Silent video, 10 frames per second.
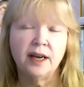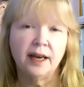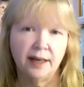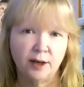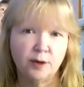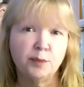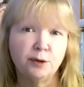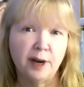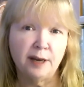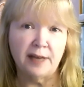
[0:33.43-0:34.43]
and help
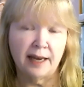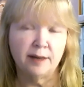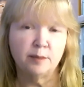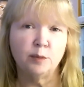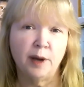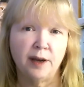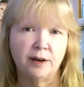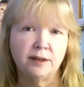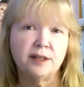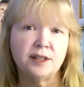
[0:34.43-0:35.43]
bereaved animal
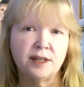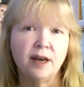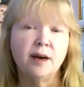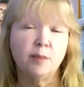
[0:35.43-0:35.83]
parents